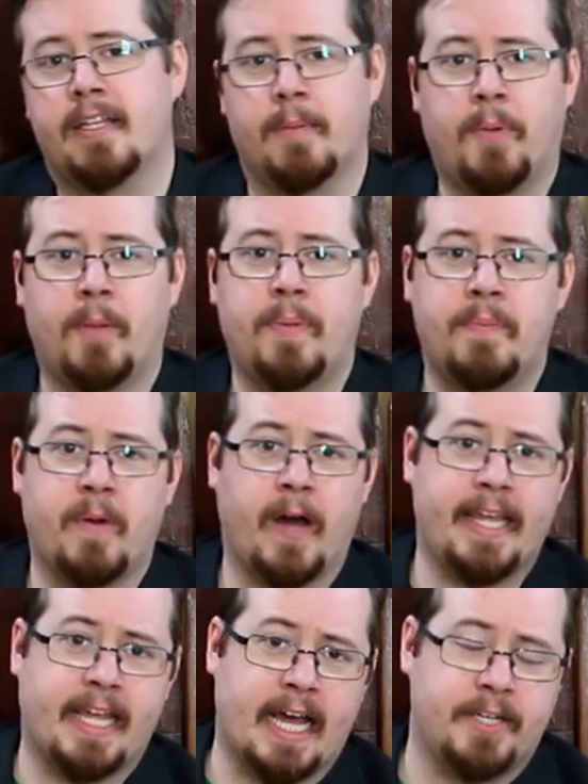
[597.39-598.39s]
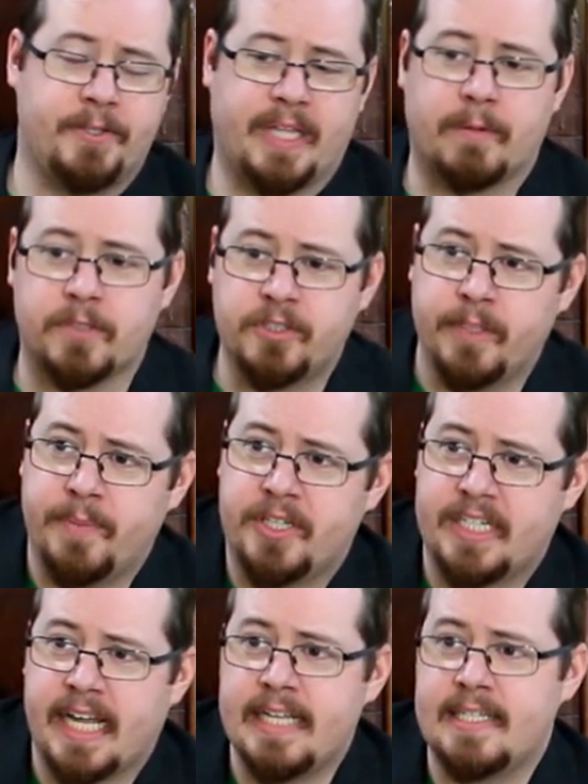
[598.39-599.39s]
The problem why I can't do that with
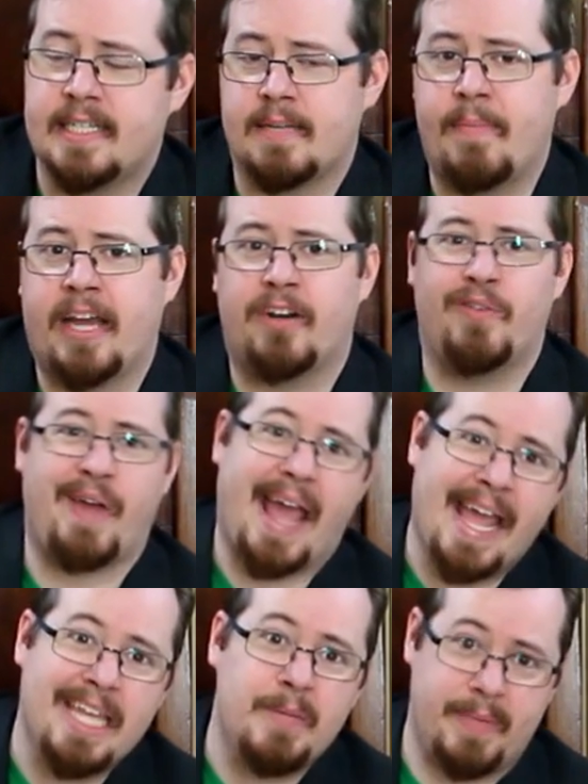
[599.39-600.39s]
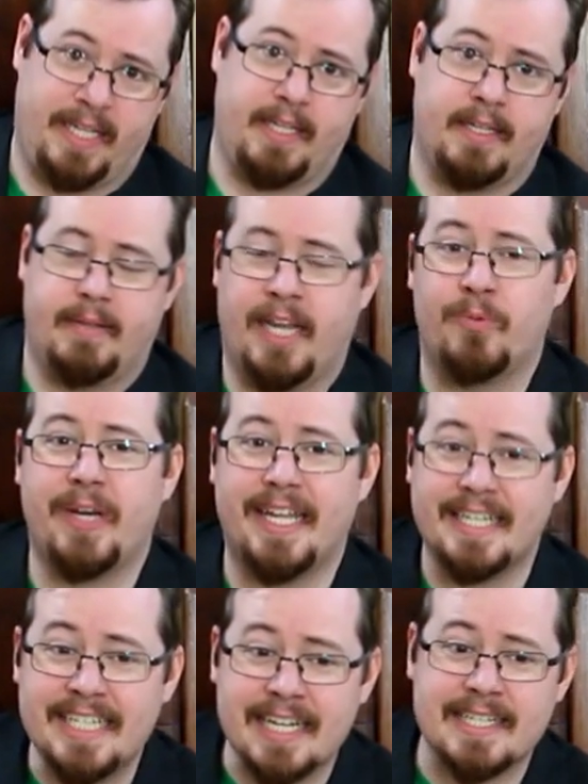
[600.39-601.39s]
trebuchets is the matter of aiming and
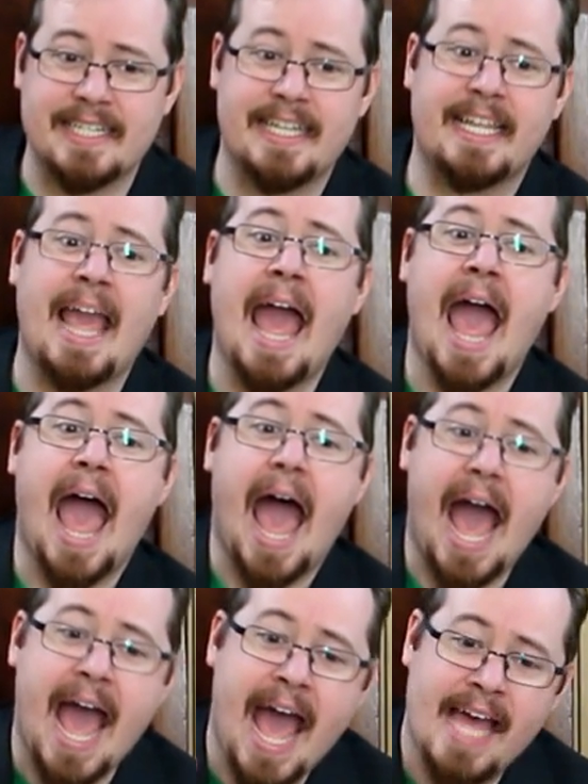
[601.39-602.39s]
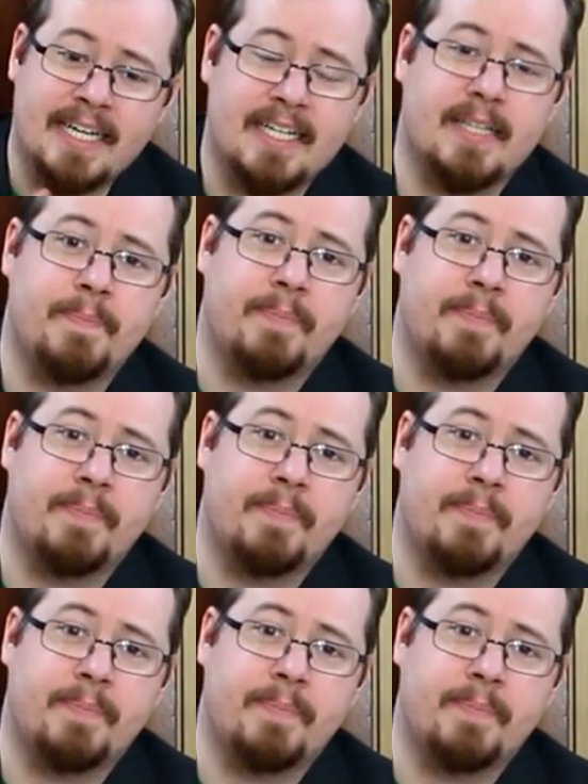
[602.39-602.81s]
readjusting and the